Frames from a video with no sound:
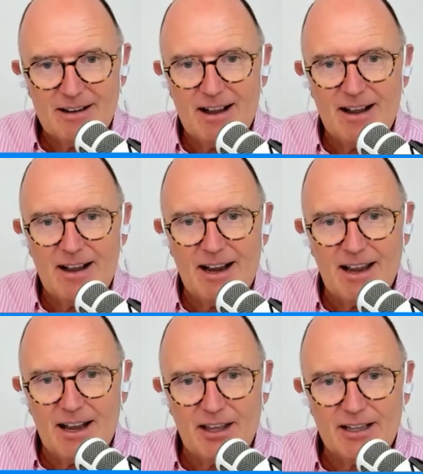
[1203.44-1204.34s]

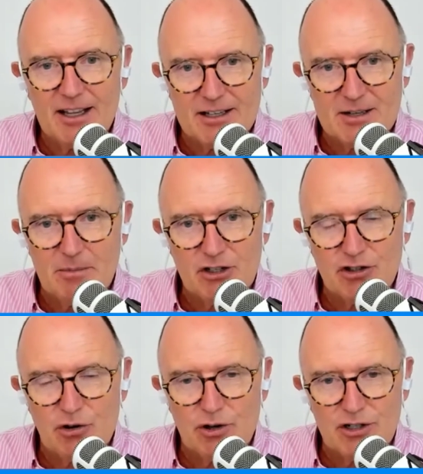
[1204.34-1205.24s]
I think that it's a much
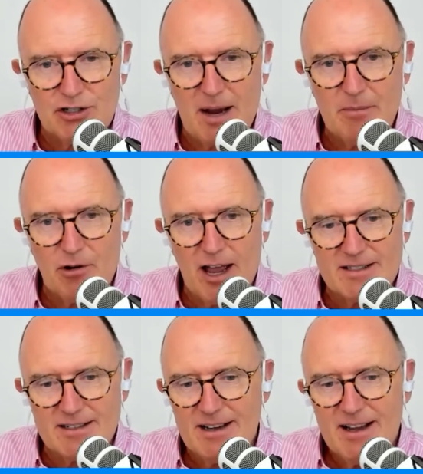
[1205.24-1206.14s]
shorter time
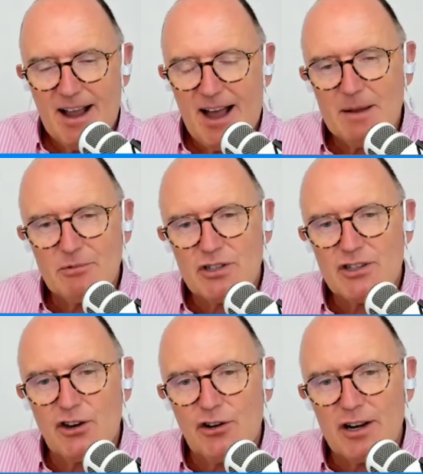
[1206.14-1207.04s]
horizon. And I'm just
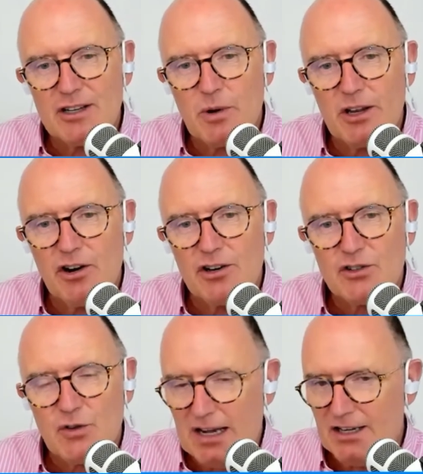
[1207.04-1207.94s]
curious, when you're
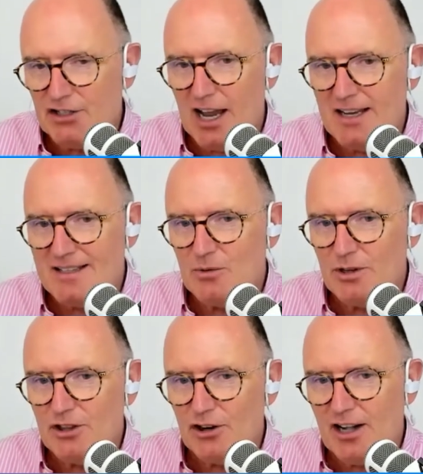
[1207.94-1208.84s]
strategizing
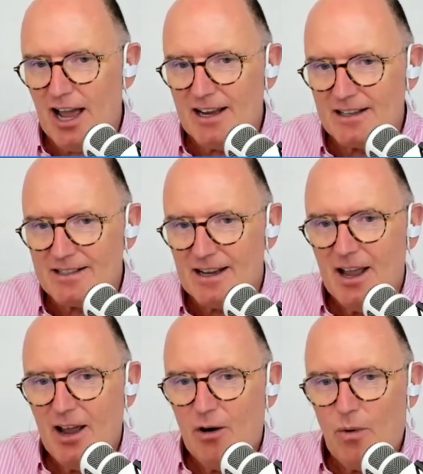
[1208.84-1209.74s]
with your clients,
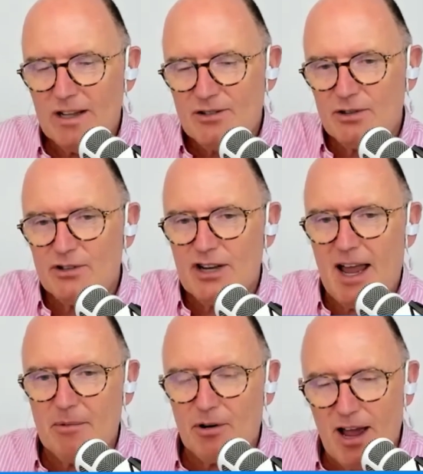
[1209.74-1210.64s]
what sort of
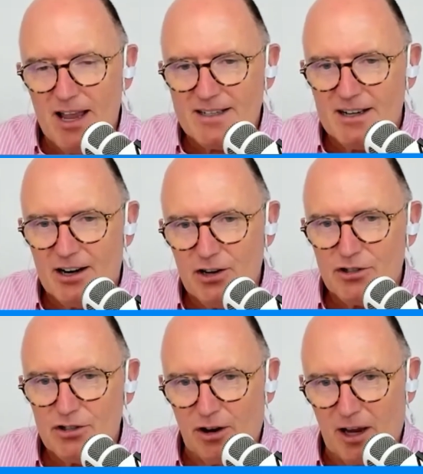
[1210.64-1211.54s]
time horizon are you
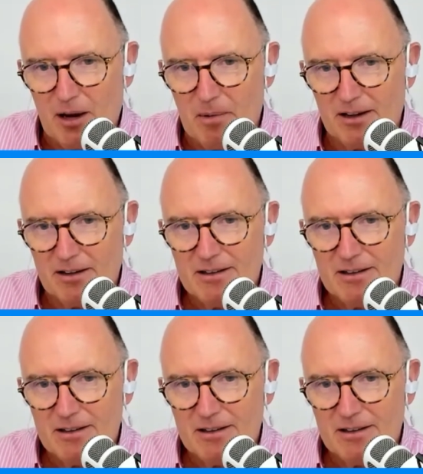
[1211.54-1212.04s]
talking about?